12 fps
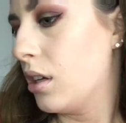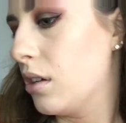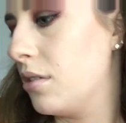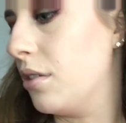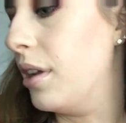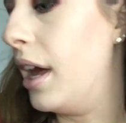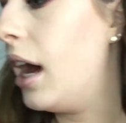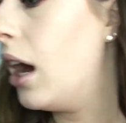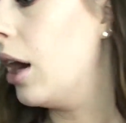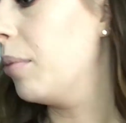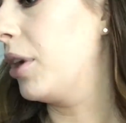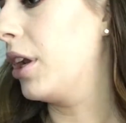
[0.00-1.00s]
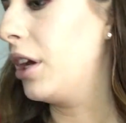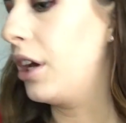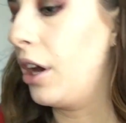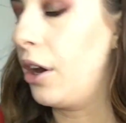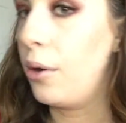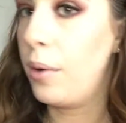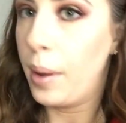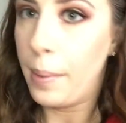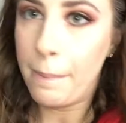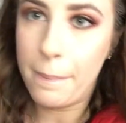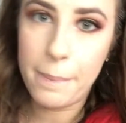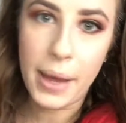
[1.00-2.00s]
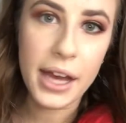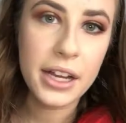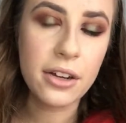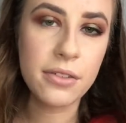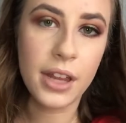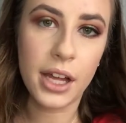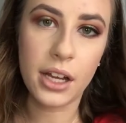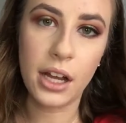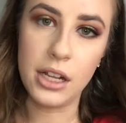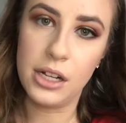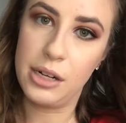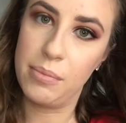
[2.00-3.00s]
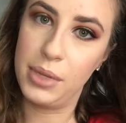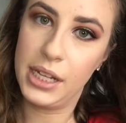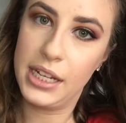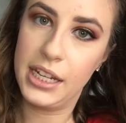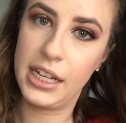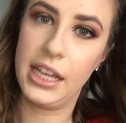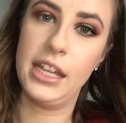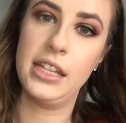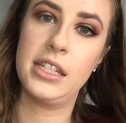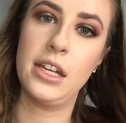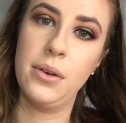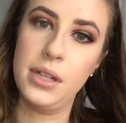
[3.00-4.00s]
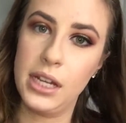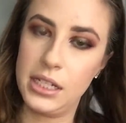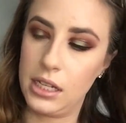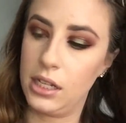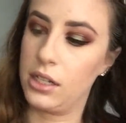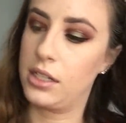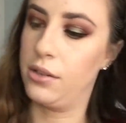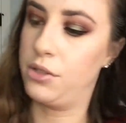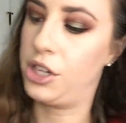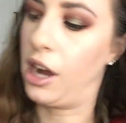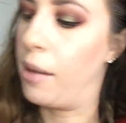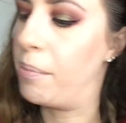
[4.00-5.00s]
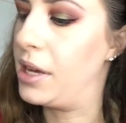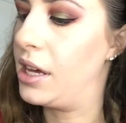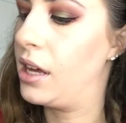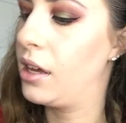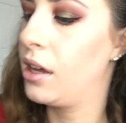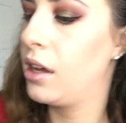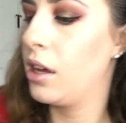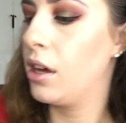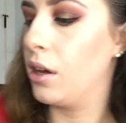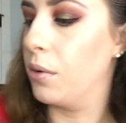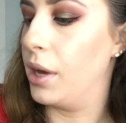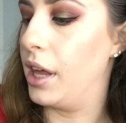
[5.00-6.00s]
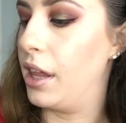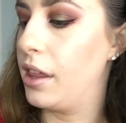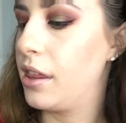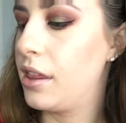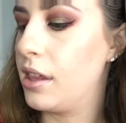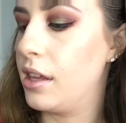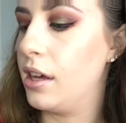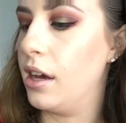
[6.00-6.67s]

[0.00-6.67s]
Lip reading: So now I'm gonna go back over that color and blend it again so it doesn't look so choppy with